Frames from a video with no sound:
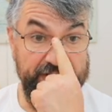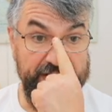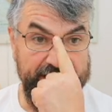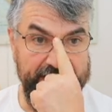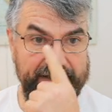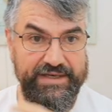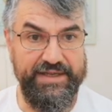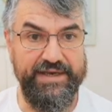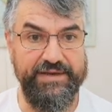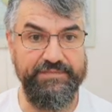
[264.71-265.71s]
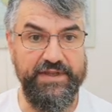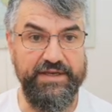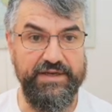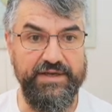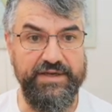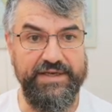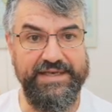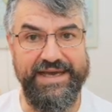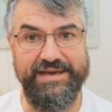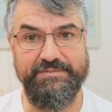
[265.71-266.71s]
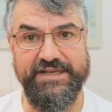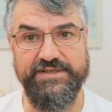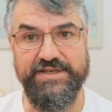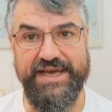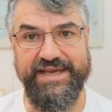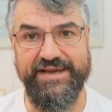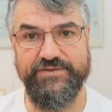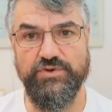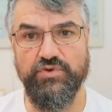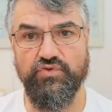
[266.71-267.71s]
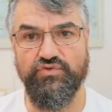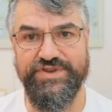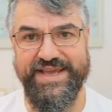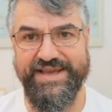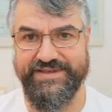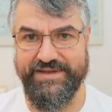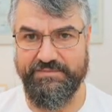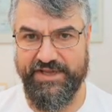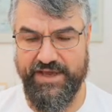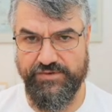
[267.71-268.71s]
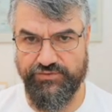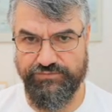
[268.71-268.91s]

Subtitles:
in the App Engine, I have to create an application.